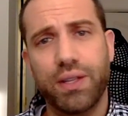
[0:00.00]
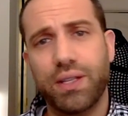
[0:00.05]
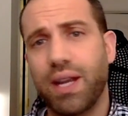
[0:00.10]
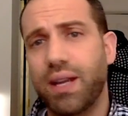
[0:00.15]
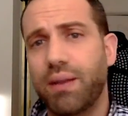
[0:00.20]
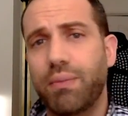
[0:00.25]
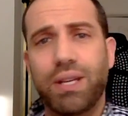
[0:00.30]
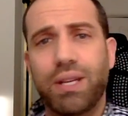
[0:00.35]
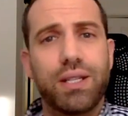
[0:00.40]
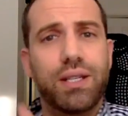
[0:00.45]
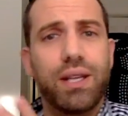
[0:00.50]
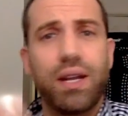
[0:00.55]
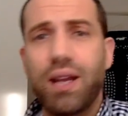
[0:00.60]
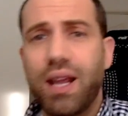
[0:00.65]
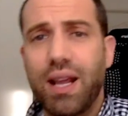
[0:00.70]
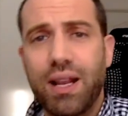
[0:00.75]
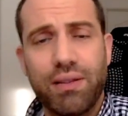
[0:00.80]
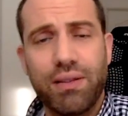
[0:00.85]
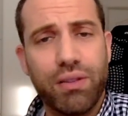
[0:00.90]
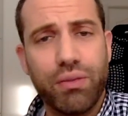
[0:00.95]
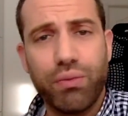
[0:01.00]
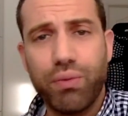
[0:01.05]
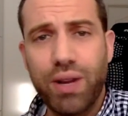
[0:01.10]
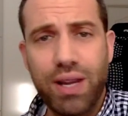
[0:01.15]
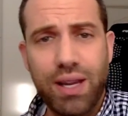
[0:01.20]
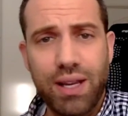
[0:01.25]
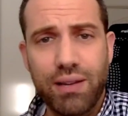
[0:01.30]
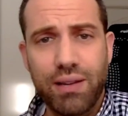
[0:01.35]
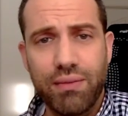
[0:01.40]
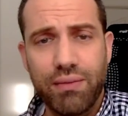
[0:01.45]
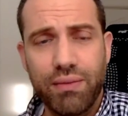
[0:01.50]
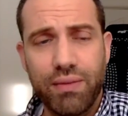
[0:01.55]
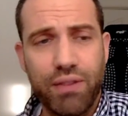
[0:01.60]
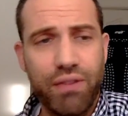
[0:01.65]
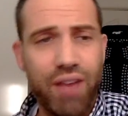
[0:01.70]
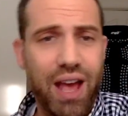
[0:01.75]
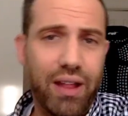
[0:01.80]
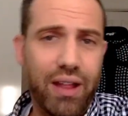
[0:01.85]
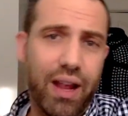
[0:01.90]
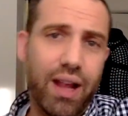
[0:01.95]
I can meet Sunday at 3 in the
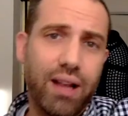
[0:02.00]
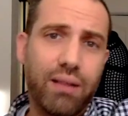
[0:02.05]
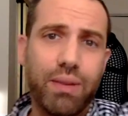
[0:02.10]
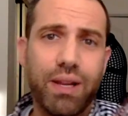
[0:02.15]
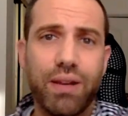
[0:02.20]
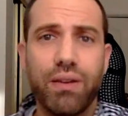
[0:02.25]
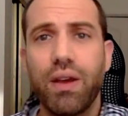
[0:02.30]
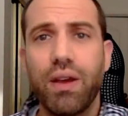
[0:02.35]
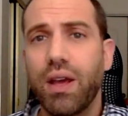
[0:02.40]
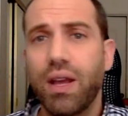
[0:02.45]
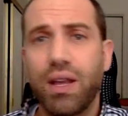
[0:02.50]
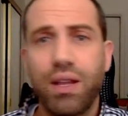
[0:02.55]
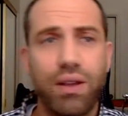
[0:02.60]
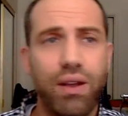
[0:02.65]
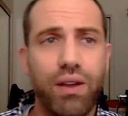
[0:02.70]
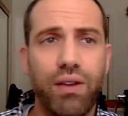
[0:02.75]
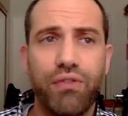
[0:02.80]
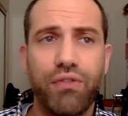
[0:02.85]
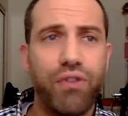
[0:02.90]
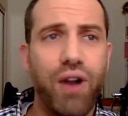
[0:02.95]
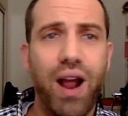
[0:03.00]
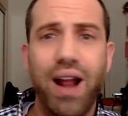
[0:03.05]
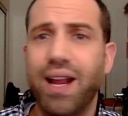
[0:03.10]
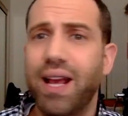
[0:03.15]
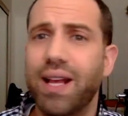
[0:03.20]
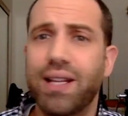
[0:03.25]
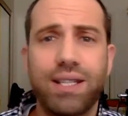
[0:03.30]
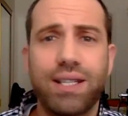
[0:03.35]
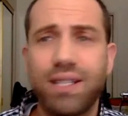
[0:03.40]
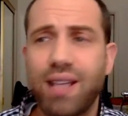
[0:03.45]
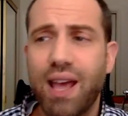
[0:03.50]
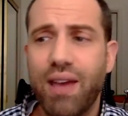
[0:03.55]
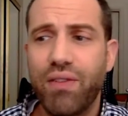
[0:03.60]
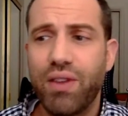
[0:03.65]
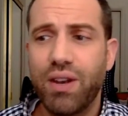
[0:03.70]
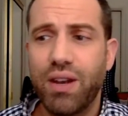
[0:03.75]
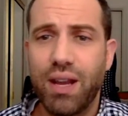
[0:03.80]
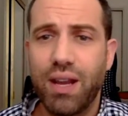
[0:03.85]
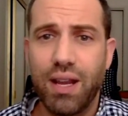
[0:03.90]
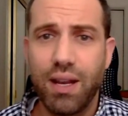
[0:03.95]
Valley. I can meet Friday at
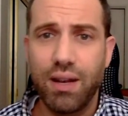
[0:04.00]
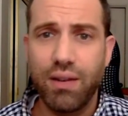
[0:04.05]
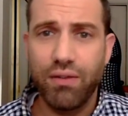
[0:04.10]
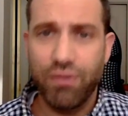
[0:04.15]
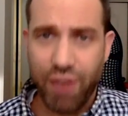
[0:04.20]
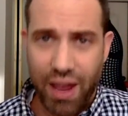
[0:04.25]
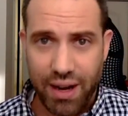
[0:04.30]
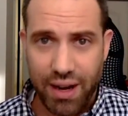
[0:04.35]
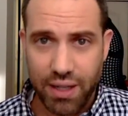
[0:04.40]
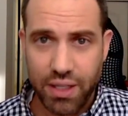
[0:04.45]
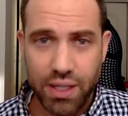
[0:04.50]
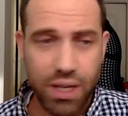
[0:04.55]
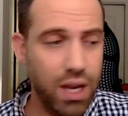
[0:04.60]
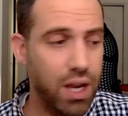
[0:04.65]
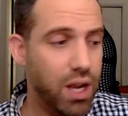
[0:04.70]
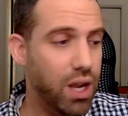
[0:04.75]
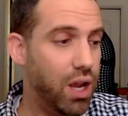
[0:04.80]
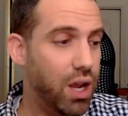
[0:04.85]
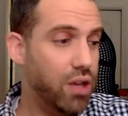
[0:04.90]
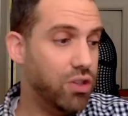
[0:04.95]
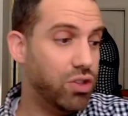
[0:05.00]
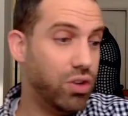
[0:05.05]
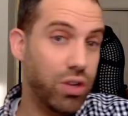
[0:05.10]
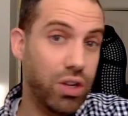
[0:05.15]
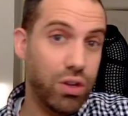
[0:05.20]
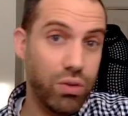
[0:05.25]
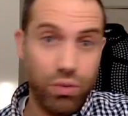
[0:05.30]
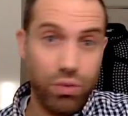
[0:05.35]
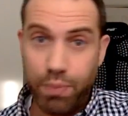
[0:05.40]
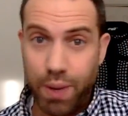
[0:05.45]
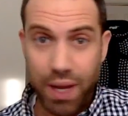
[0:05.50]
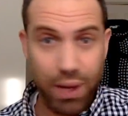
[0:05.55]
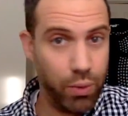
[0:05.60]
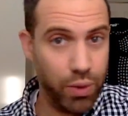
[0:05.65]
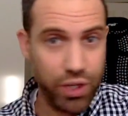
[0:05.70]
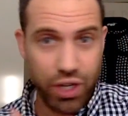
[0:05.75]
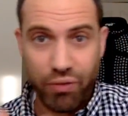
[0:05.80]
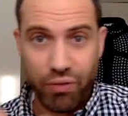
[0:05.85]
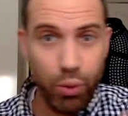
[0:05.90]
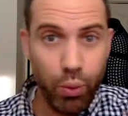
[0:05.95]
7 in Venice. So you pick
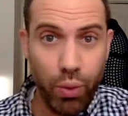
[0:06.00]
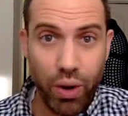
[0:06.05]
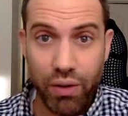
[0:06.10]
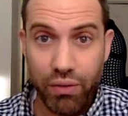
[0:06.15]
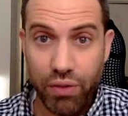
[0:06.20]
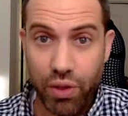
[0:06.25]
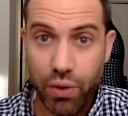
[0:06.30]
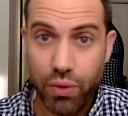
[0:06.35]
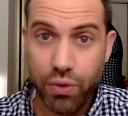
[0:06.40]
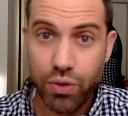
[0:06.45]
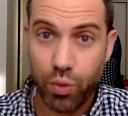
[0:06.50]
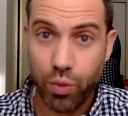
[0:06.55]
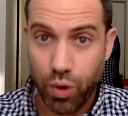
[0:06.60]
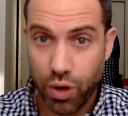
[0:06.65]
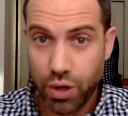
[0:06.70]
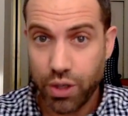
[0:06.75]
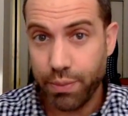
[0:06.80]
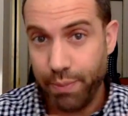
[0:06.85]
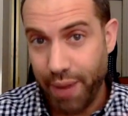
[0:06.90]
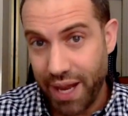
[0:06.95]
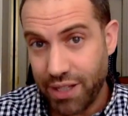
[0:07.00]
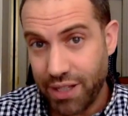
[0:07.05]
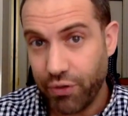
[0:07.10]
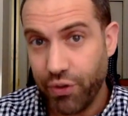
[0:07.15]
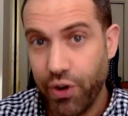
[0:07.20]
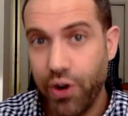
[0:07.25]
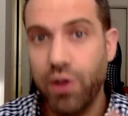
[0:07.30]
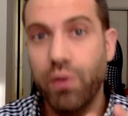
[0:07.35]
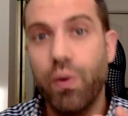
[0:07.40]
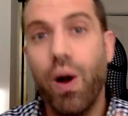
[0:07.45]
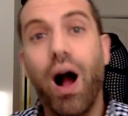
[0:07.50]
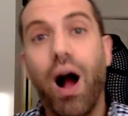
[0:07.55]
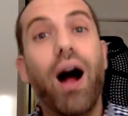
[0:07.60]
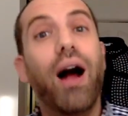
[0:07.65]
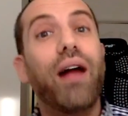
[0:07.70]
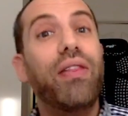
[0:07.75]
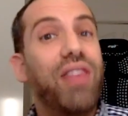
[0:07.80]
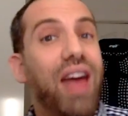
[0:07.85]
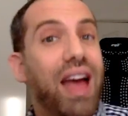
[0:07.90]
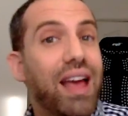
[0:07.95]
whichever one of those works best for you
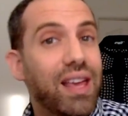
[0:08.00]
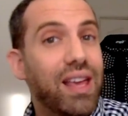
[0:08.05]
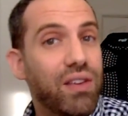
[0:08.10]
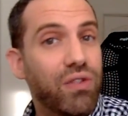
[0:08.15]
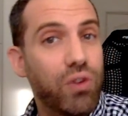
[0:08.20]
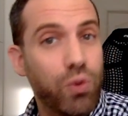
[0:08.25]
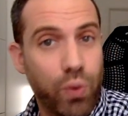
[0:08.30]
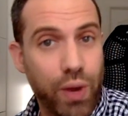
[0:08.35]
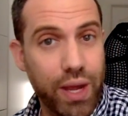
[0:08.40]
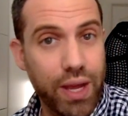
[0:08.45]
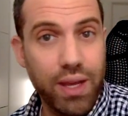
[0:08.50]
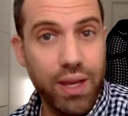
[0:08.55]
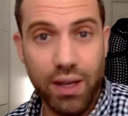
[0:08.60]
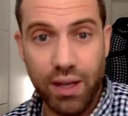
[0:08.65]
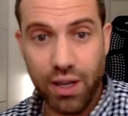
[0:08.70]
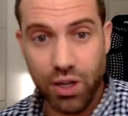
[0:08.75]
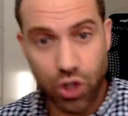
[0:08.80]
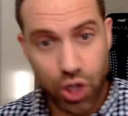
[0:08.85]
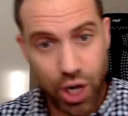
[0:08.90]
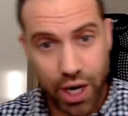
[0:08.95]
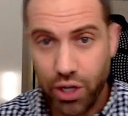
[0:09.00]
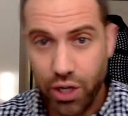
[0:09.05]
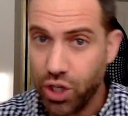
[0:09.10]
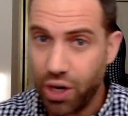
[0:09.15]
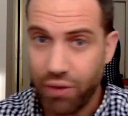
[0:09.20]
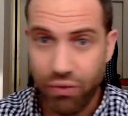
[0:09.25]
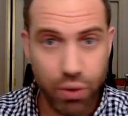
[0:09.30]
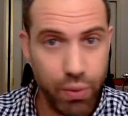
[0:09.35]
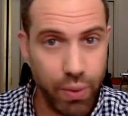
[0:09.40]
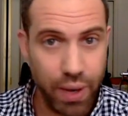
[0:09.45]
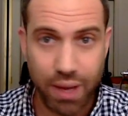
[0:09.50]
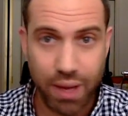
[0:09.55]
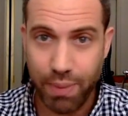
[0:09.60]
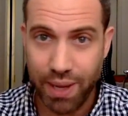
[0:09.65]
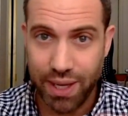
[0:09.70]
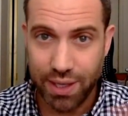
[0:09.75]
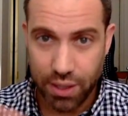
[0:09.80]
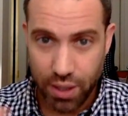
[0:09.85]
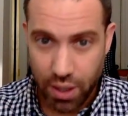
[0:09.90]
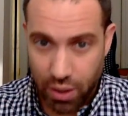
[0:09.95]
on that given week. It can change every week
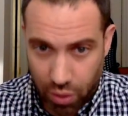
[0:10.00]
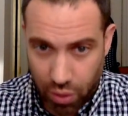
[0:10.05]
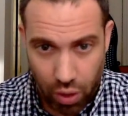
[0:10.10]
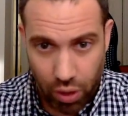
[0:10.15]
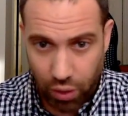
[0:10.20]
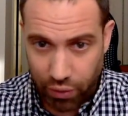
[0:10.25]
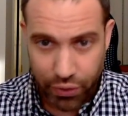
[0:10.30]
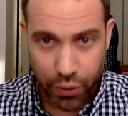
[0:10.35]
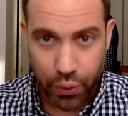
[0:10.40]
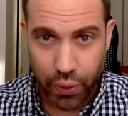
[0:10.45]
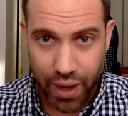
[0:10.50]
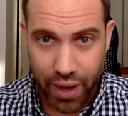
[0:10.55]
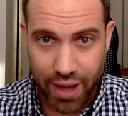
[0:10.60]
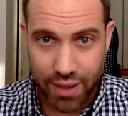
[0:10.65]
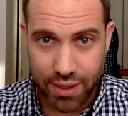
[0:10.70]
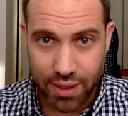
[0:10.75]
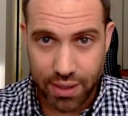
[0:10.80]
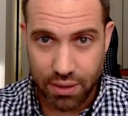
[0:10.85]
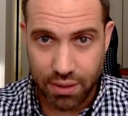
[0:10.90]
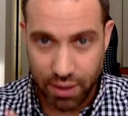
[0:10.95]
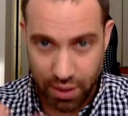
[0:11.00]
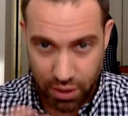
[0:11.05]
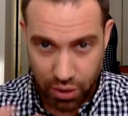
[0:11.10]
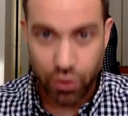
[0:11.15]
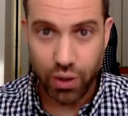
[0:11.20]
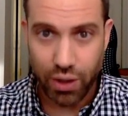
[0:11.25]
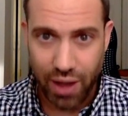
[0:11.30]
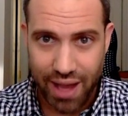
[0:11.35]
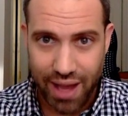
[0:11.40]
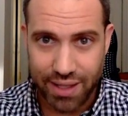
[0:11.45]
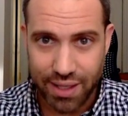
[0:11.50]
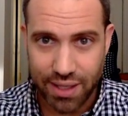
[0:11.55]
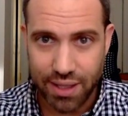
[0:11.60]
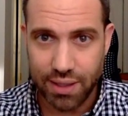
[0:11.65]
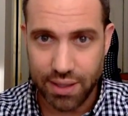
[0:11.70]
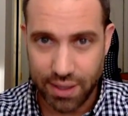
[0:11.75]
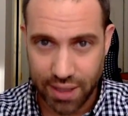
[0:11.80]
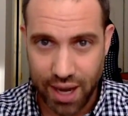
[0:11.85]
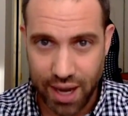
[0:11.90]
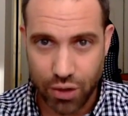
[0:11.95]
based on all of your guys' in your class
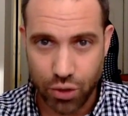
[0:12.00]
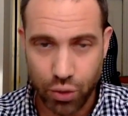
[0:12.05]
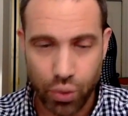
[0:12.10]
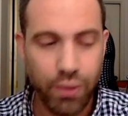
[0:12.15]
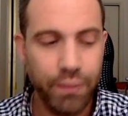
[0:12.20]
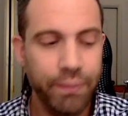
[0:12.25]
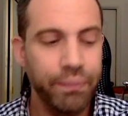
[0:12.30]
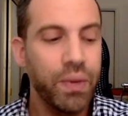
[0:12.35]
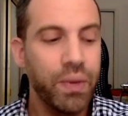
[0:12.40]
schedule.